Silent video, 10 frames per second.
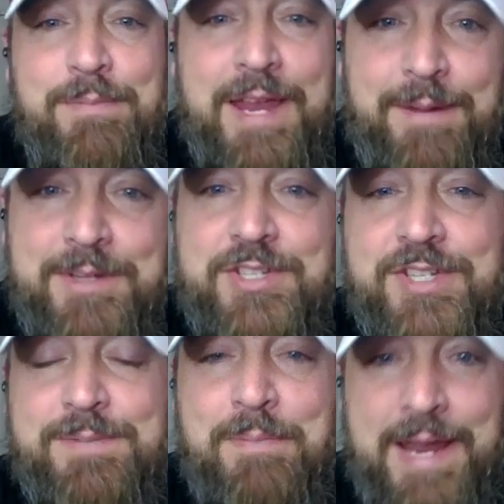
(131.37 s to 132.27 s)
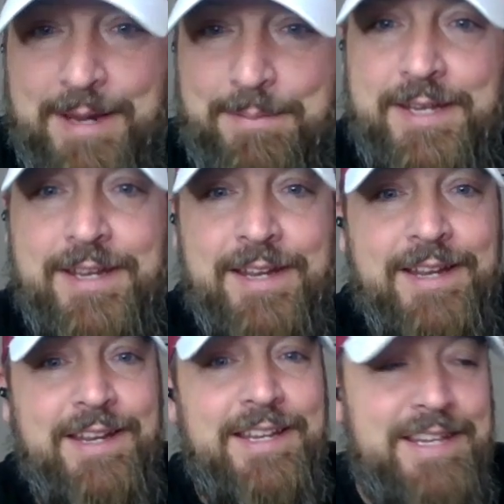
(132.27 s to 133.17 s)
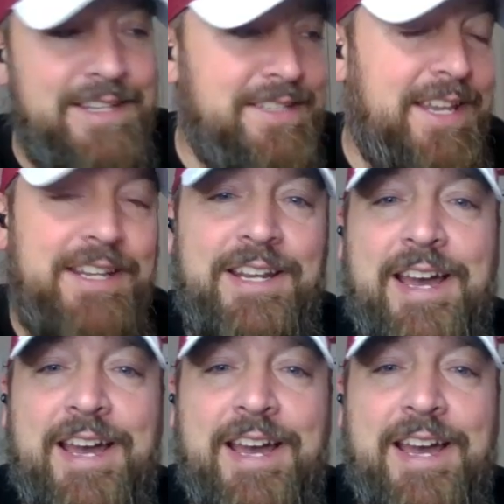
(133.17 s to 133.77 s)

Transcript: Maybe, just maybe, he's getting